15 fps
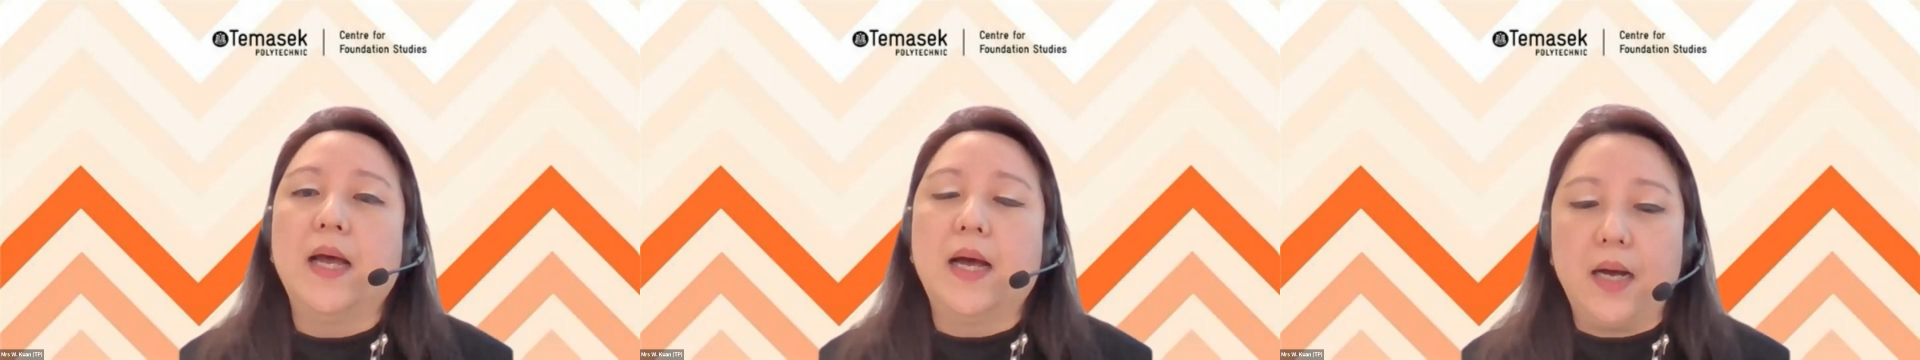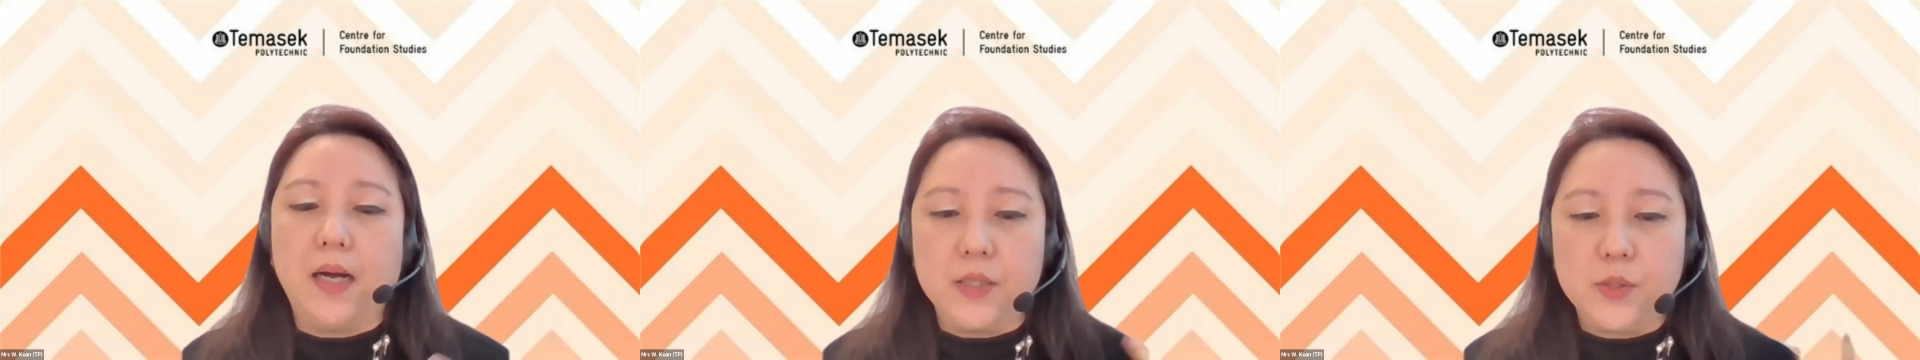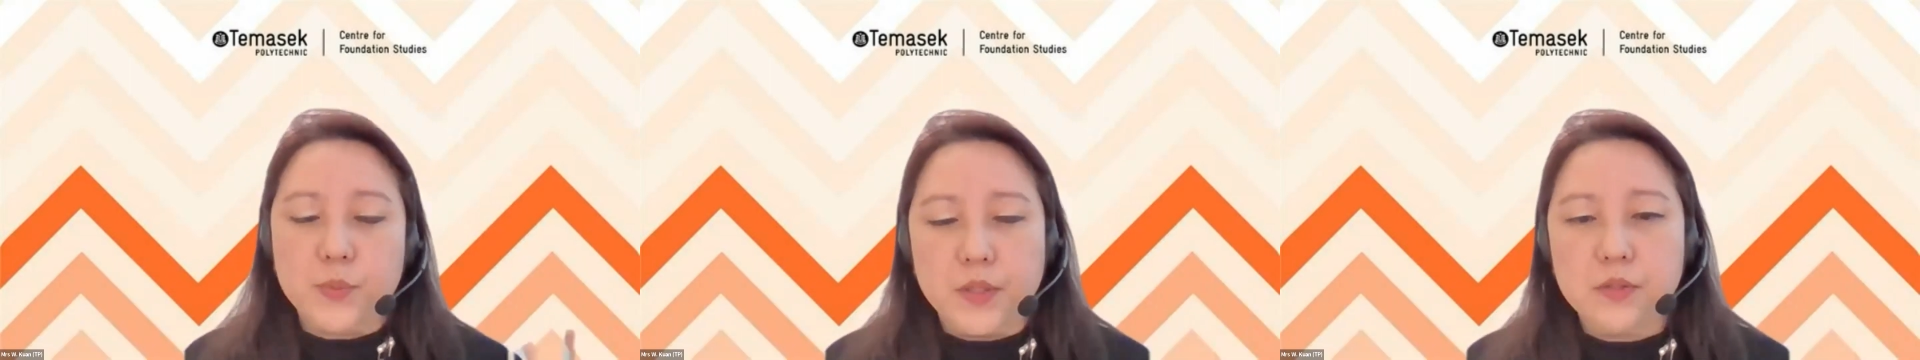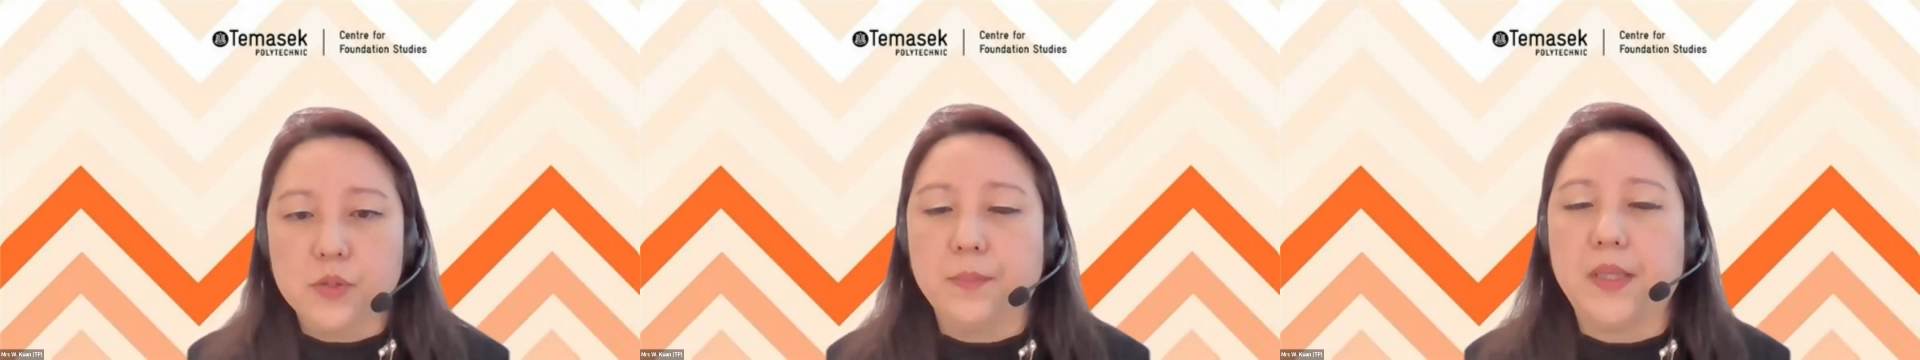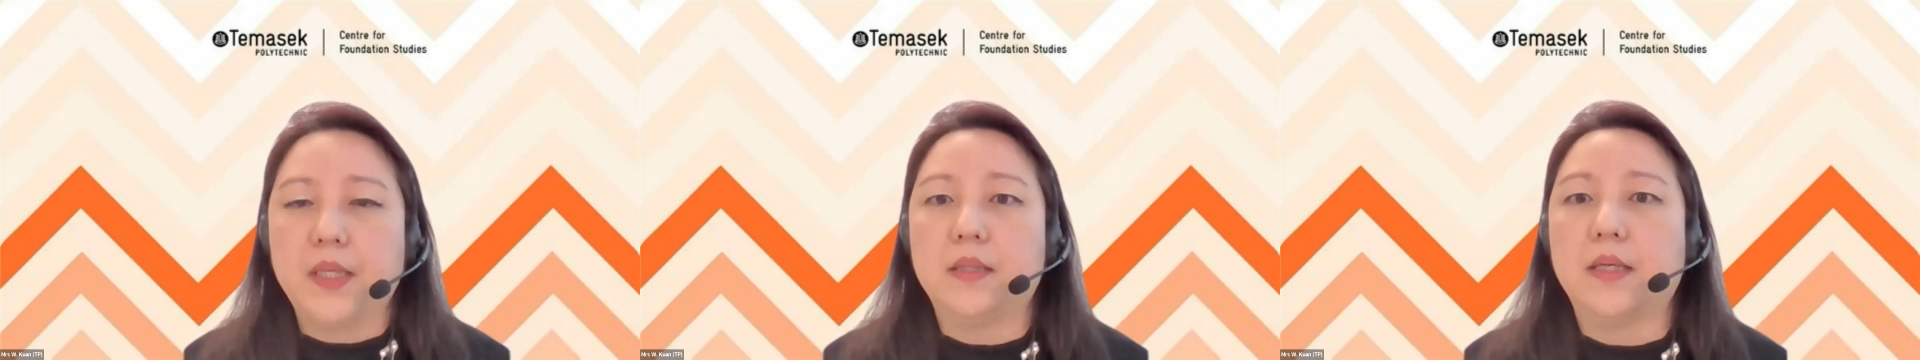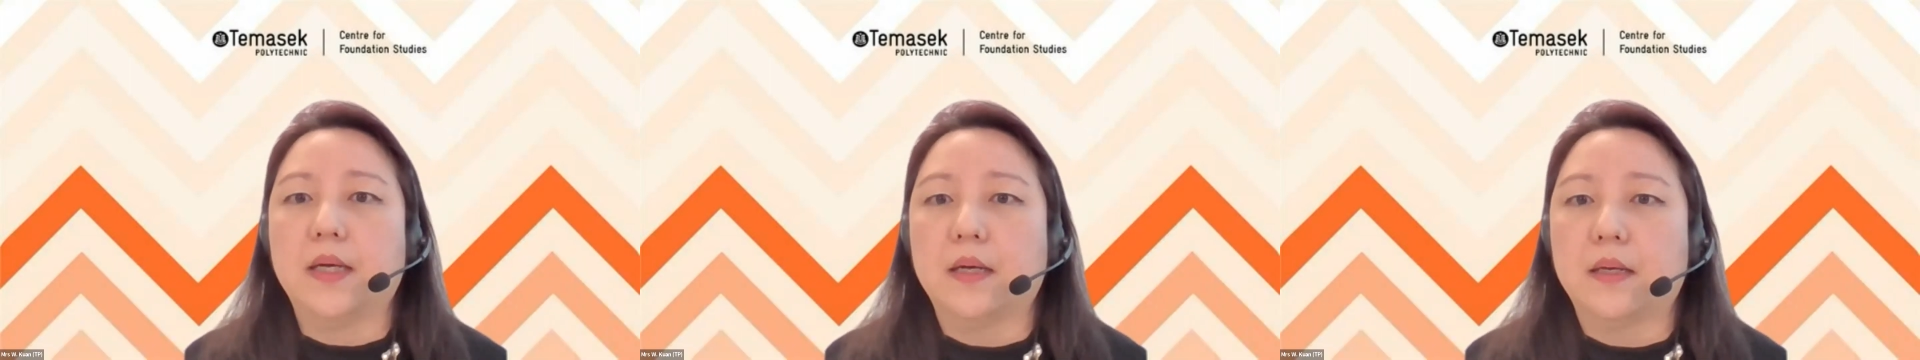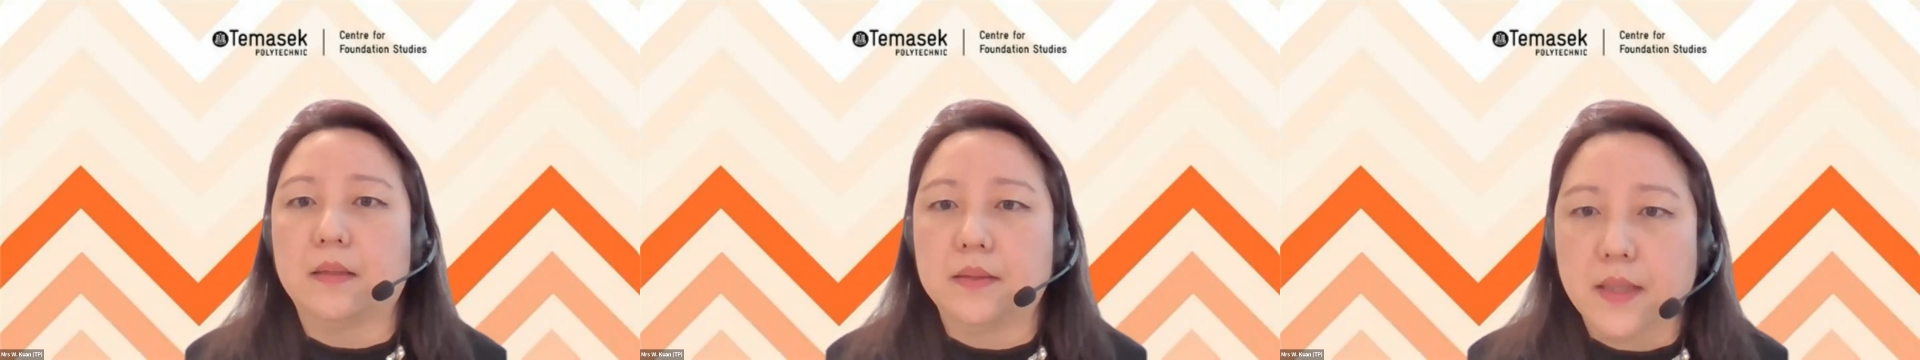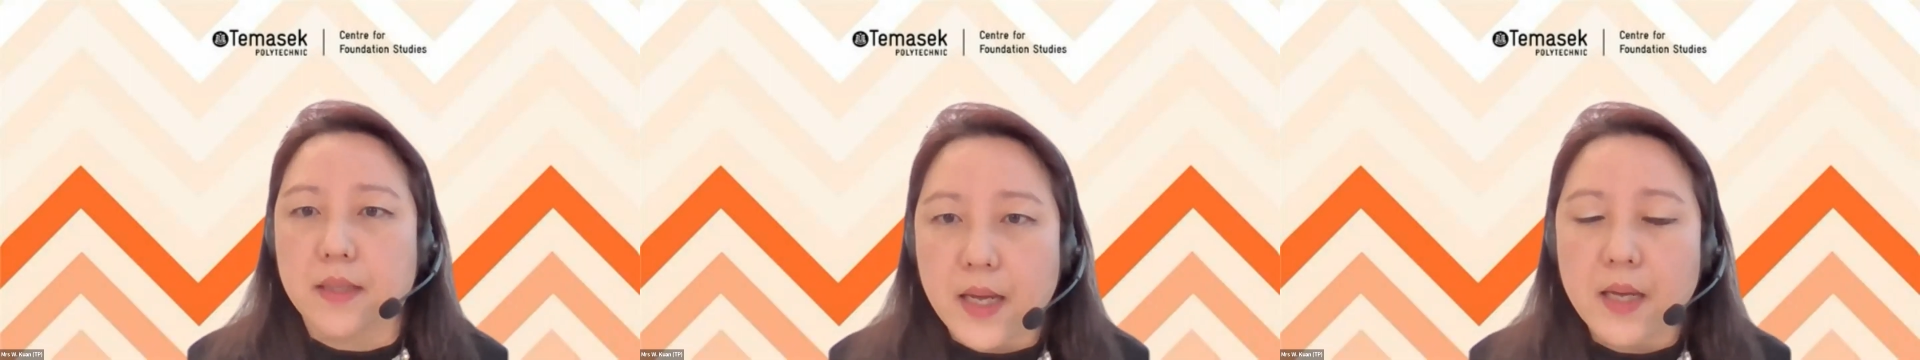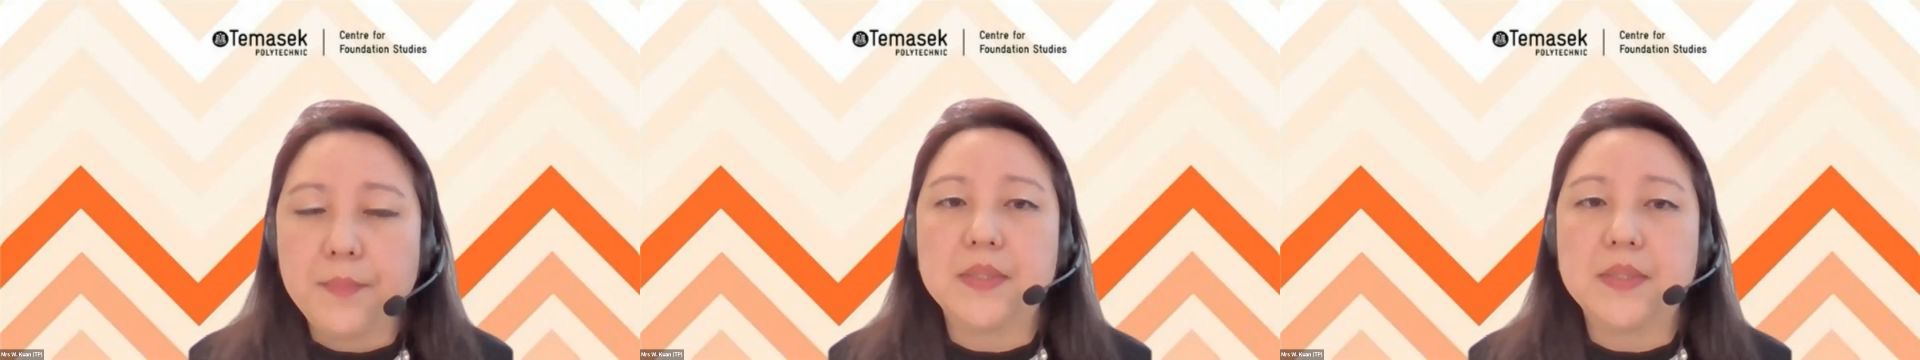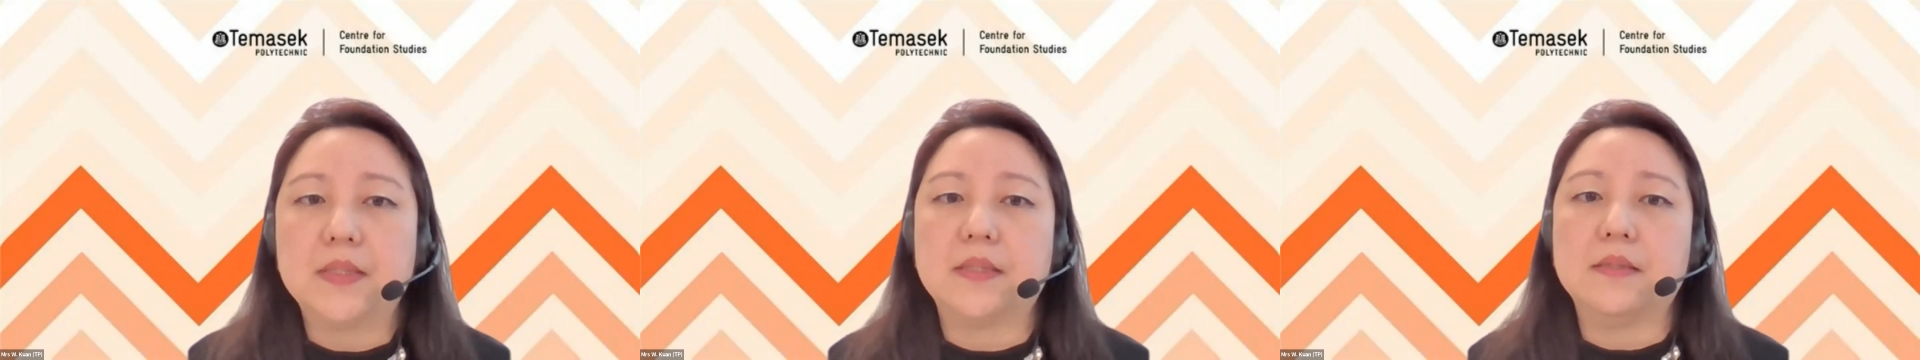as well as to meet their care
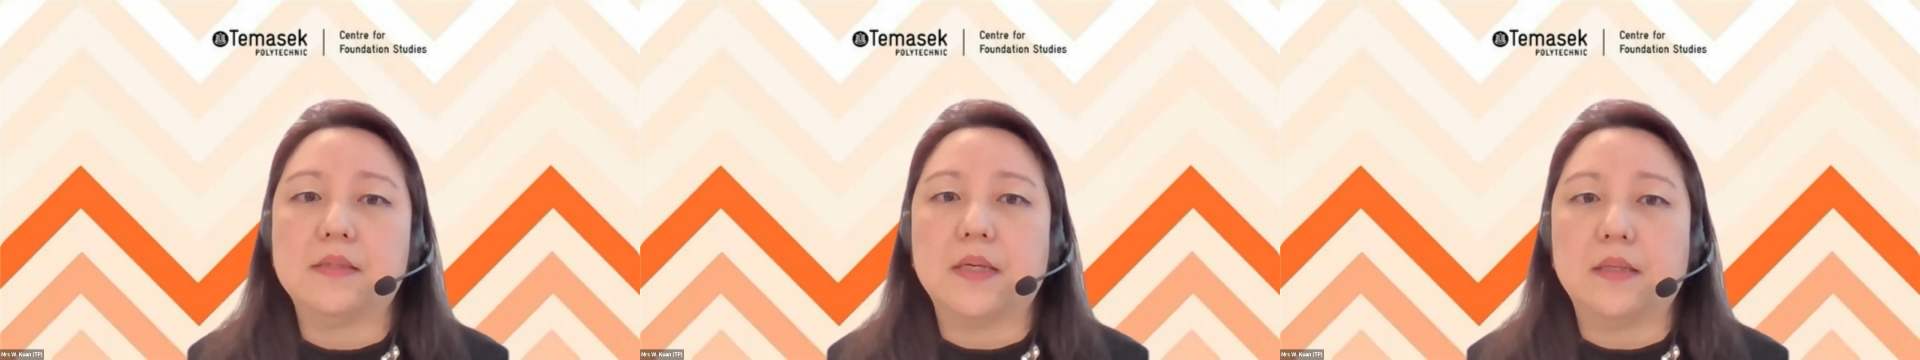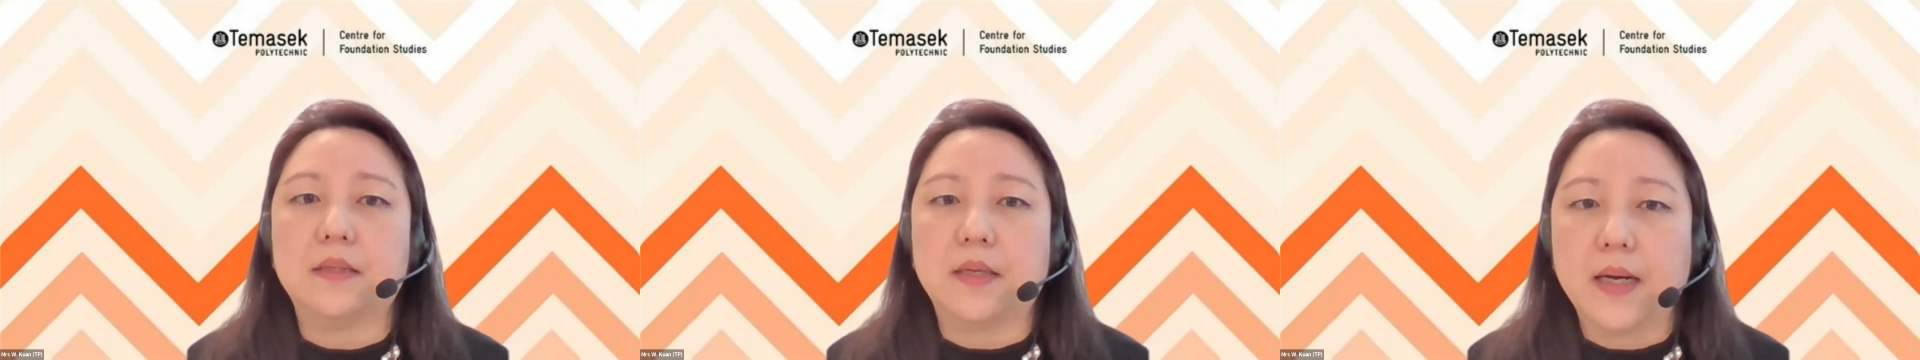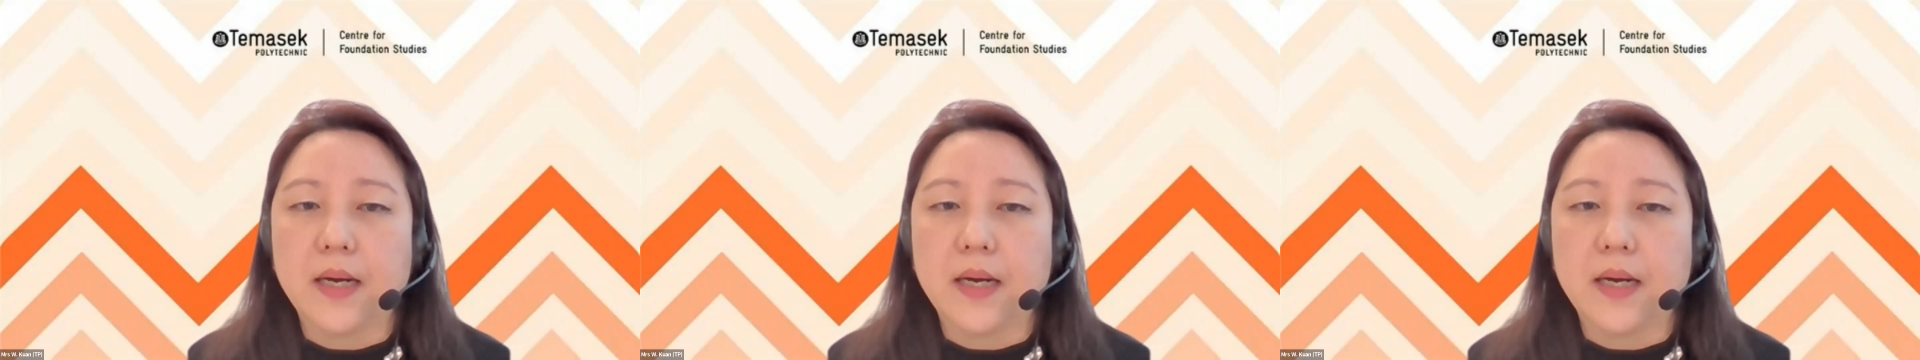persons and their